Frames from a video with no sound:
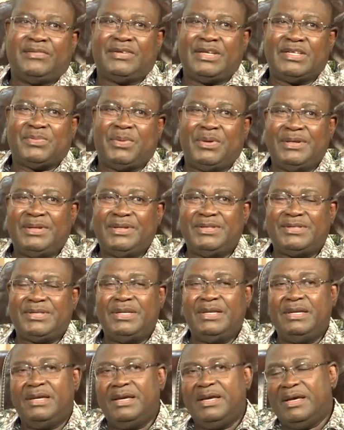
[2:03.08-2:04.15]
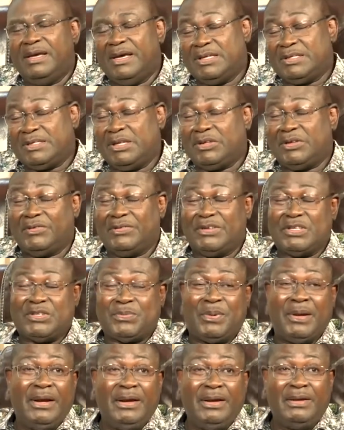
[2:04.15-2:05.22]
of despondency, a state of
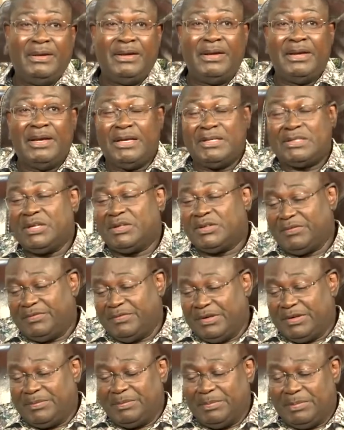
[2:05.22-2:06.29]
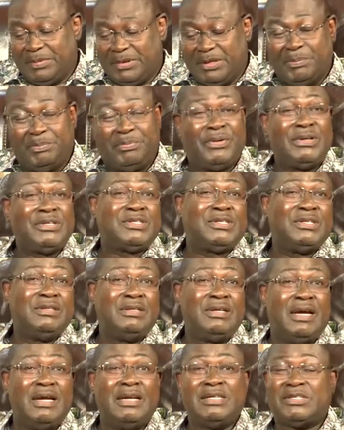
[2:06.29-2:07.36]
despair, a state of
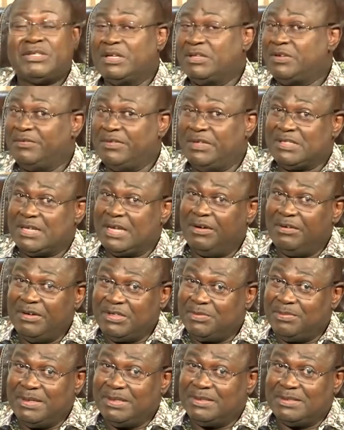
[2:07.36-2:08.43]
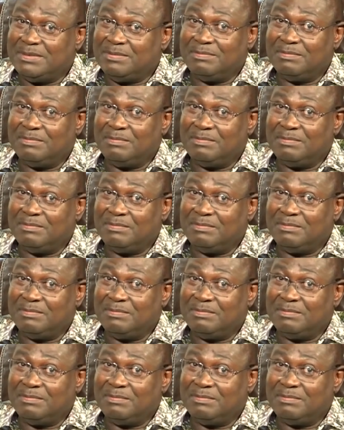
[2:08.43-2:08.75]
depression, and a state of discouragement.